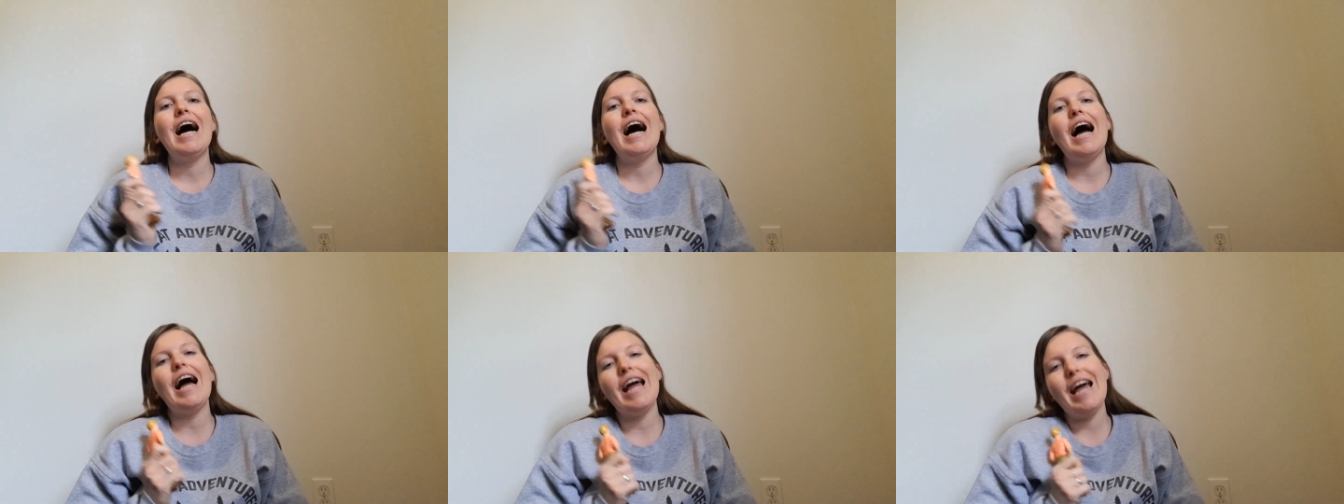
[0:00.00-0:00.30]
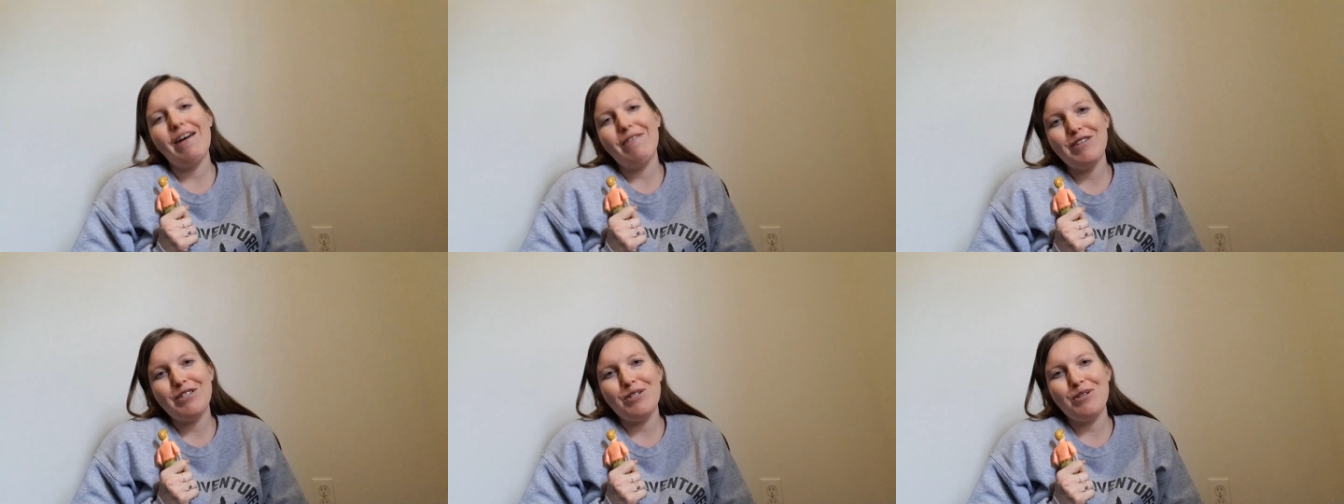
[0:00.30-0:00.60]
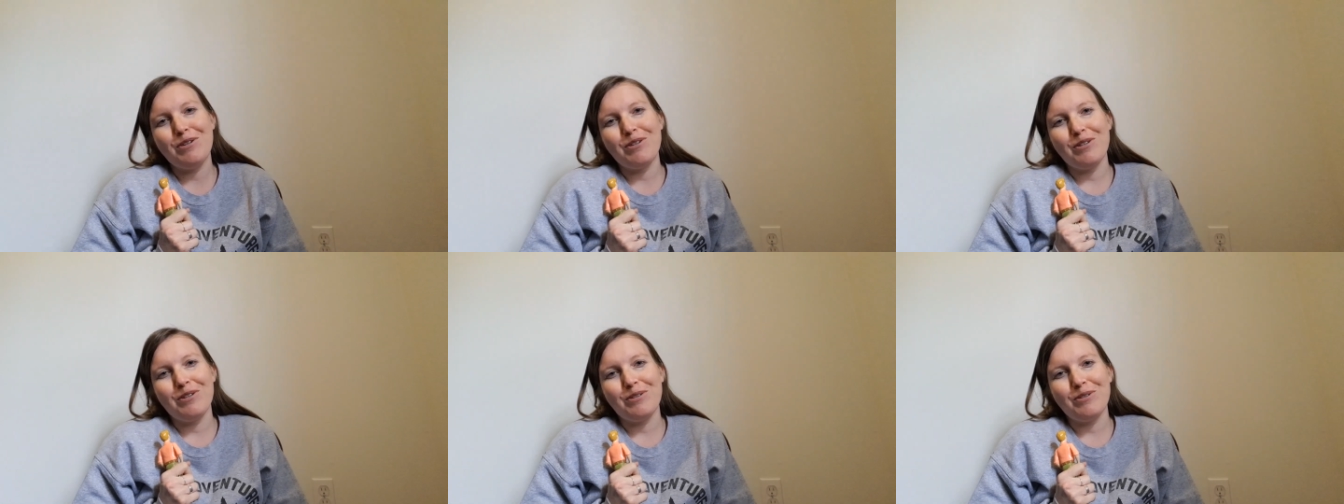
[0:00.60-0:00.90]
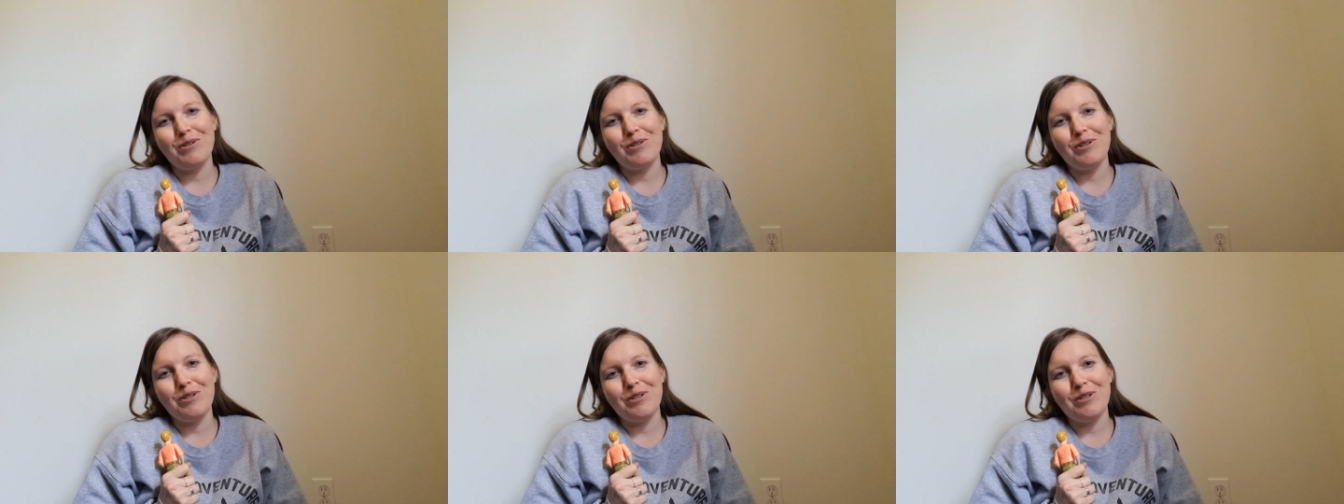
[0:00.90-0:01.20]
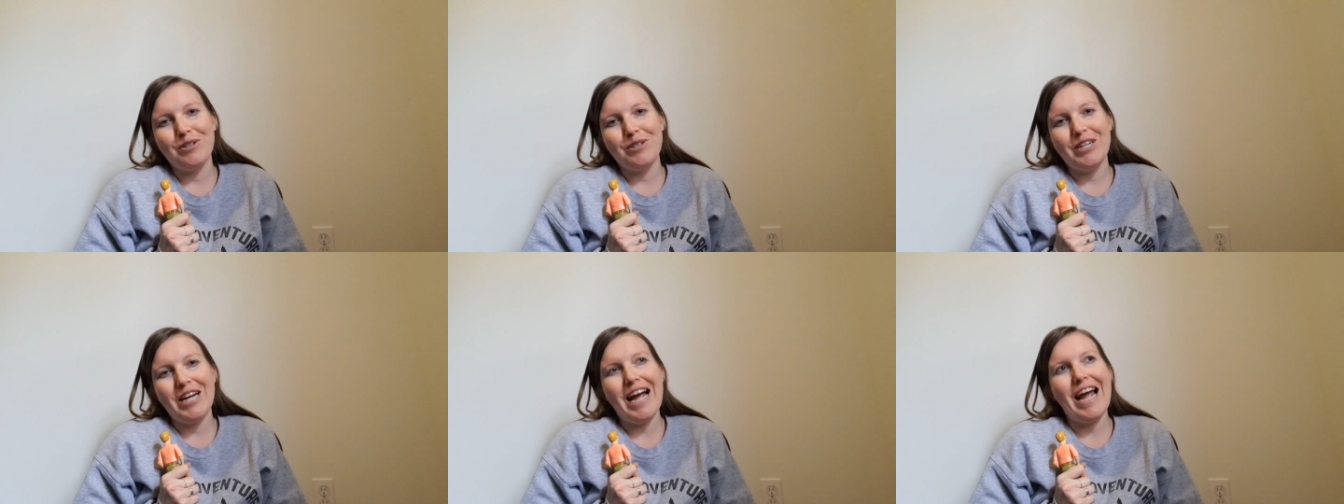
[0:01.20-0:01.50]
I have a 2-year-old
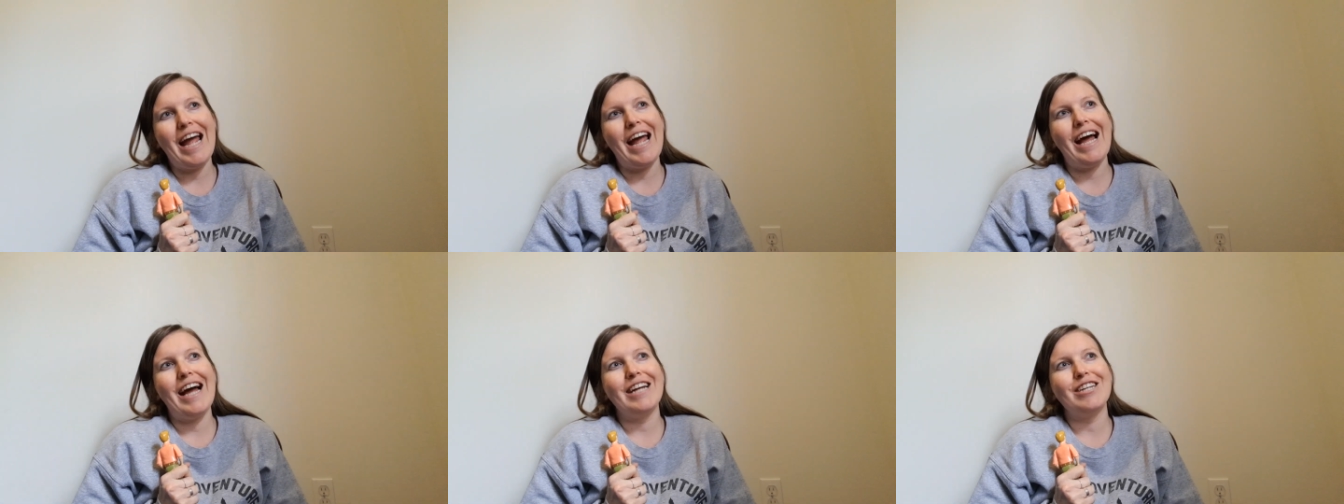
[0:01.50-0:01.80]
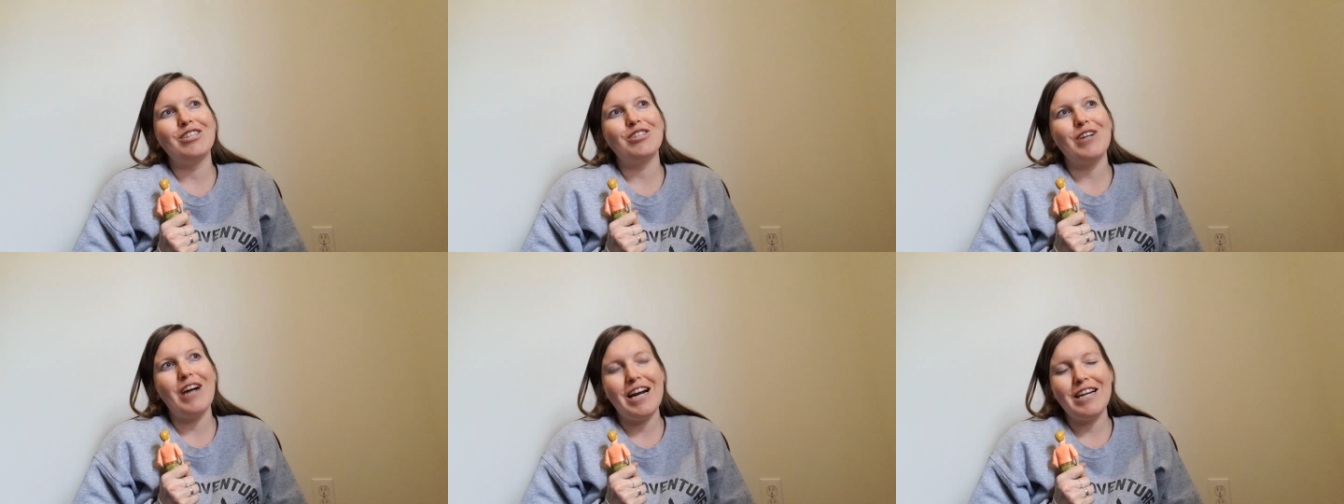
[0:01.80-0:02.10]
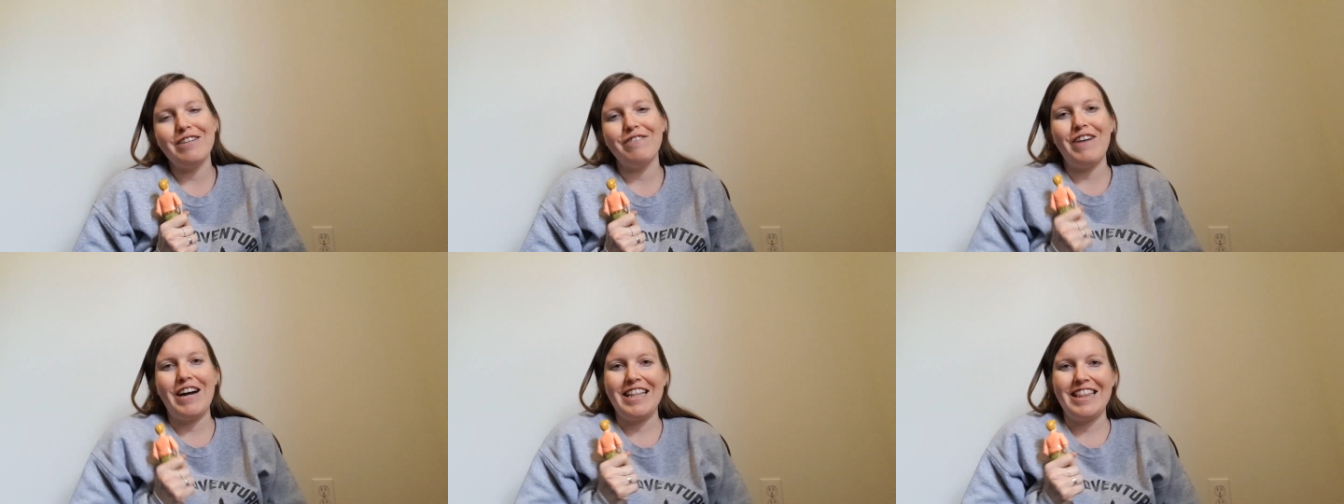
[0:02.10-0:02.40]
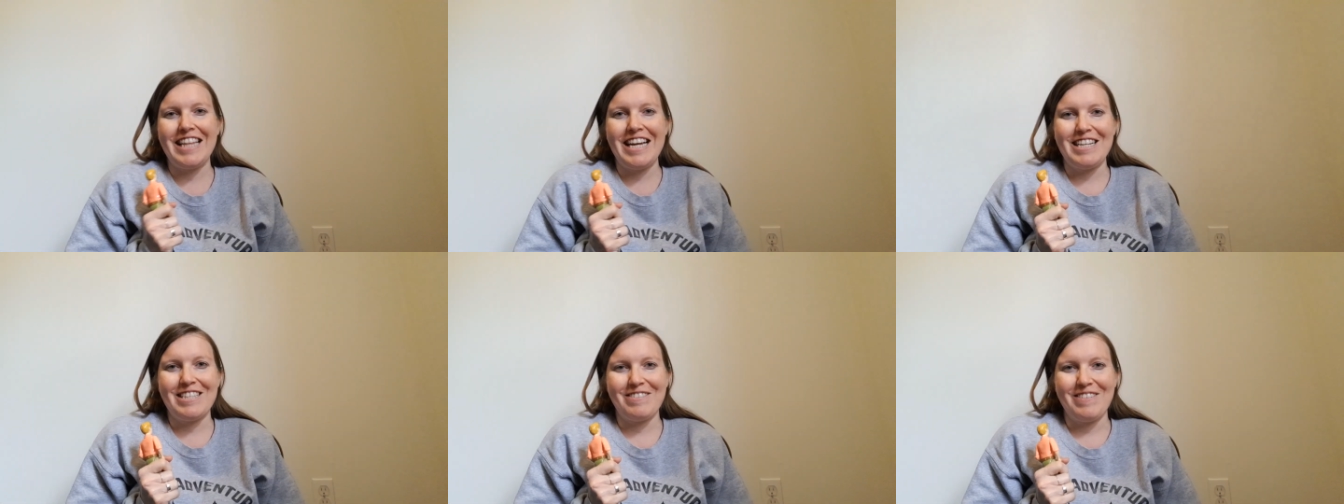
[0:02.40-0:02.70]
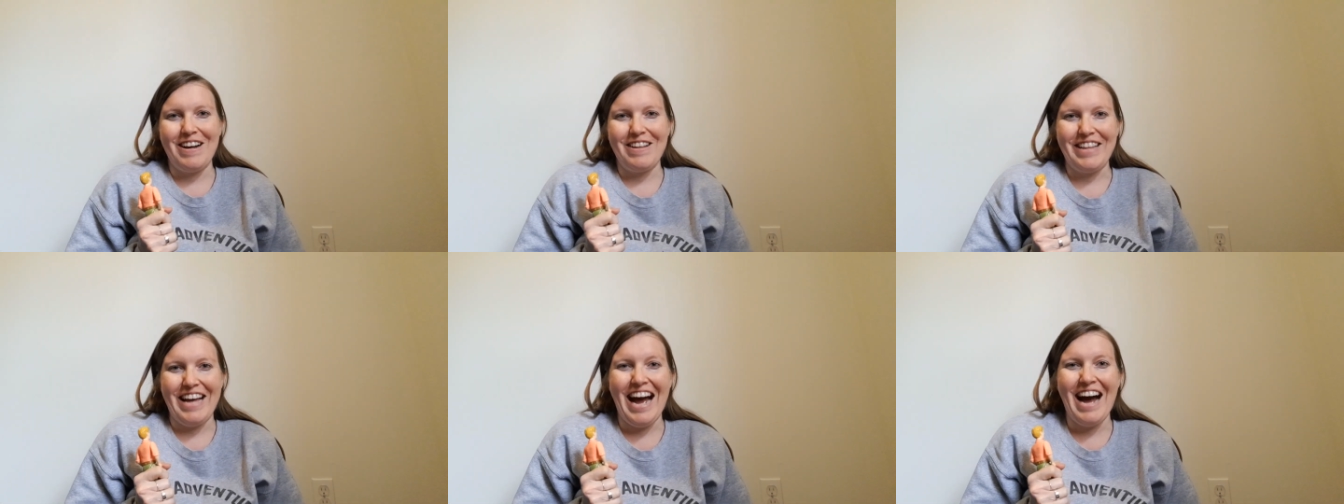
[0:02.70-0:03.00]
girl and tried to find things
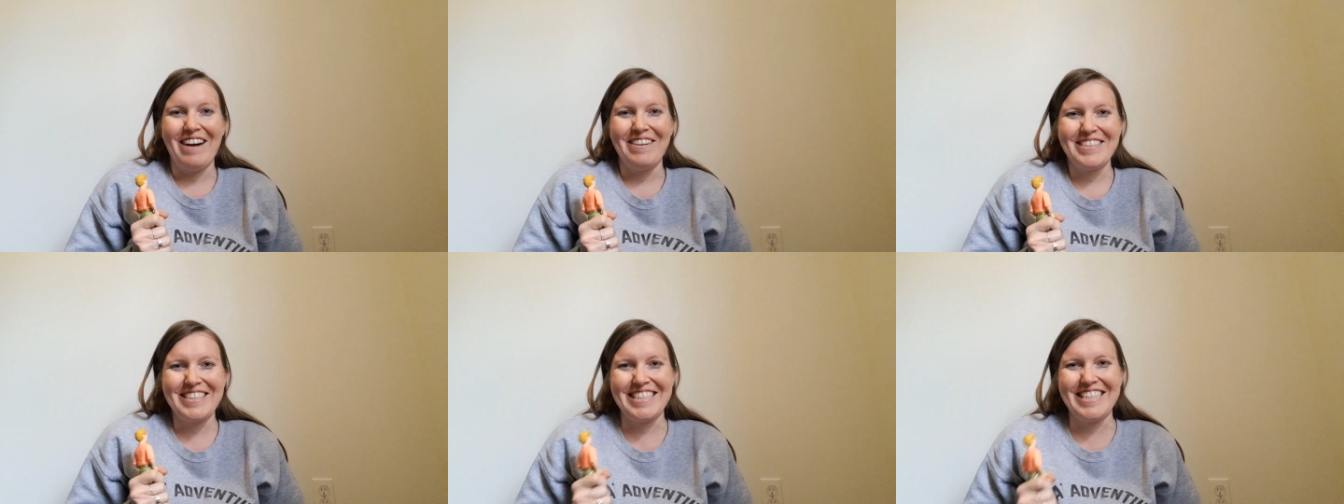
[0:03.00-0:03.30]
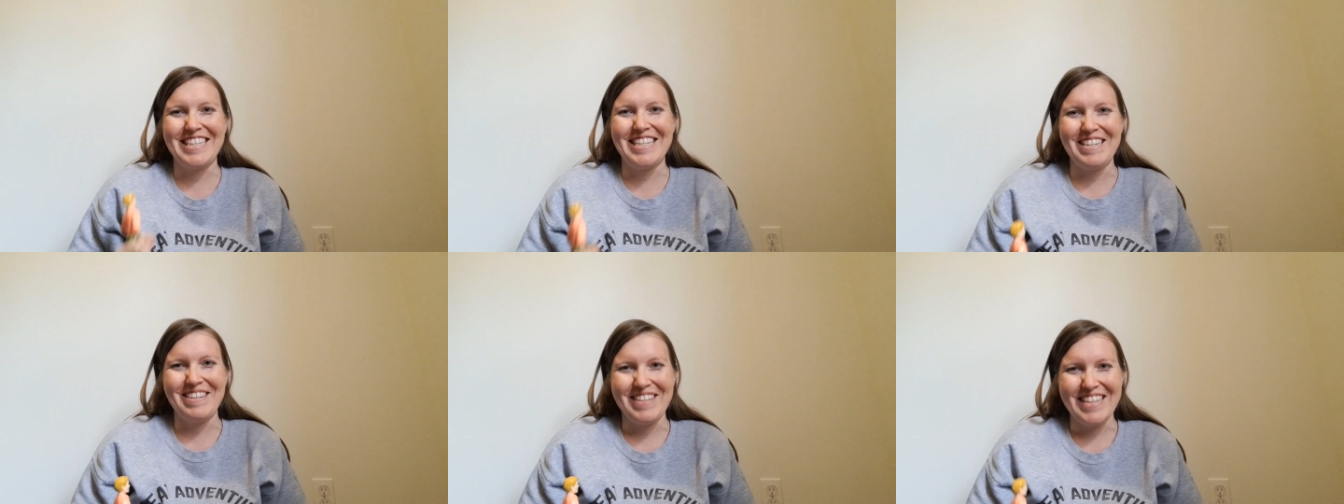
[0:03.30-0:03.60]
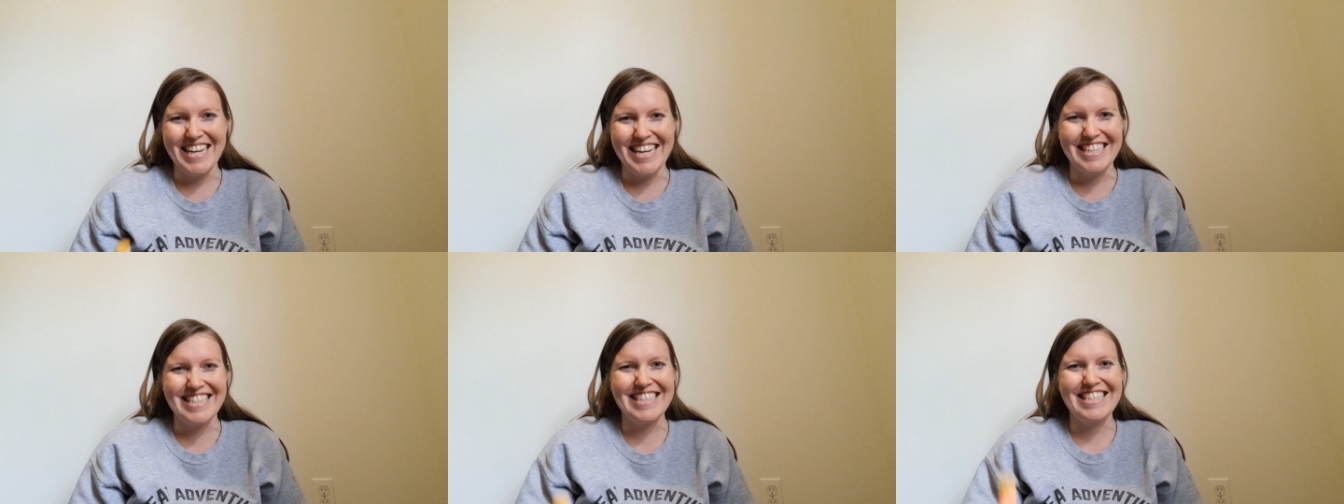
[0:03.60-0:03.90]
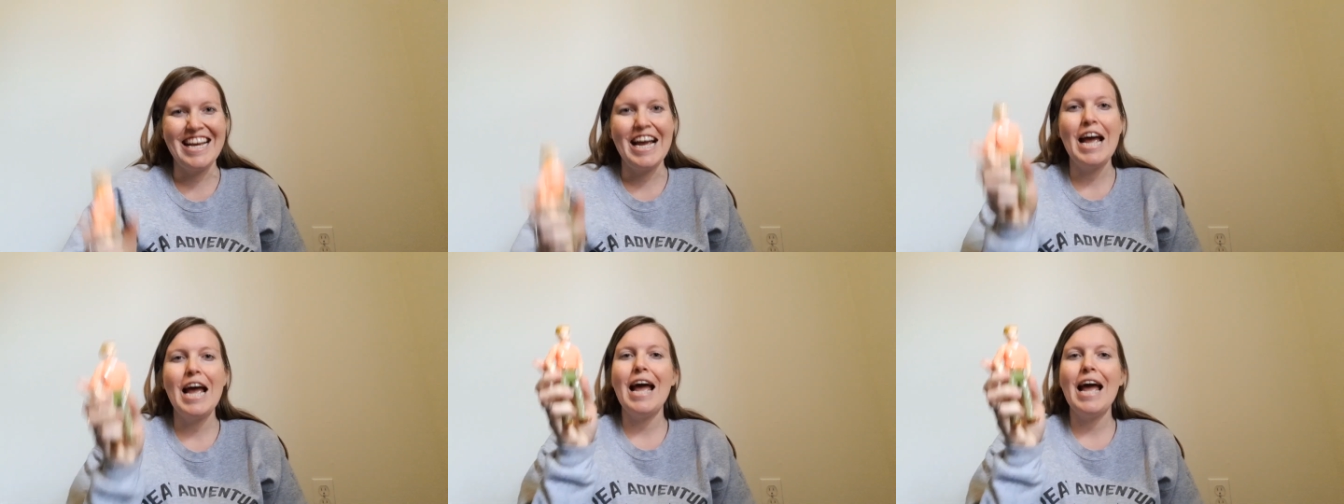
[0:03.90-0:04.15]
around the house to do this.